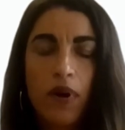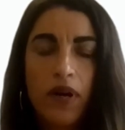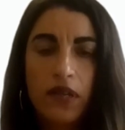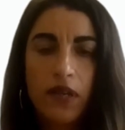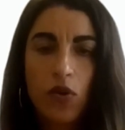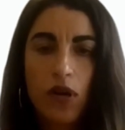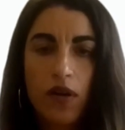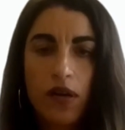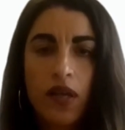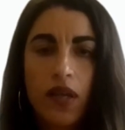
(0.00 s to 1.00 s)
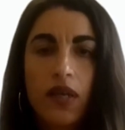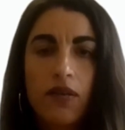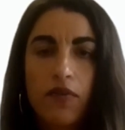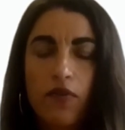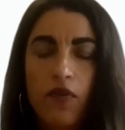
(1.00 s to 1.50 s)
particularly
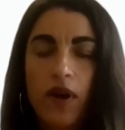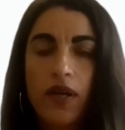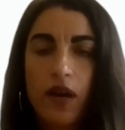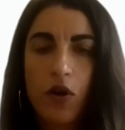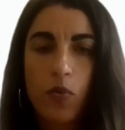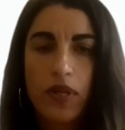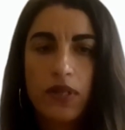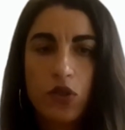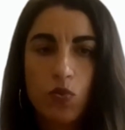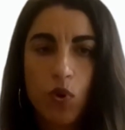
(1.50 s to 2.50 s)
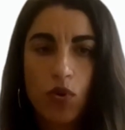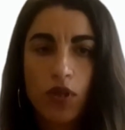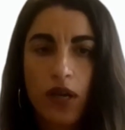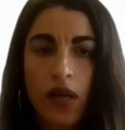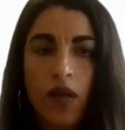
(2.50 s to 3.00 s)
in refining our business
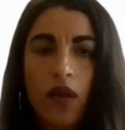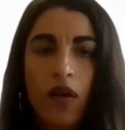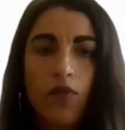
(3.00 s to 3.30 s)
model,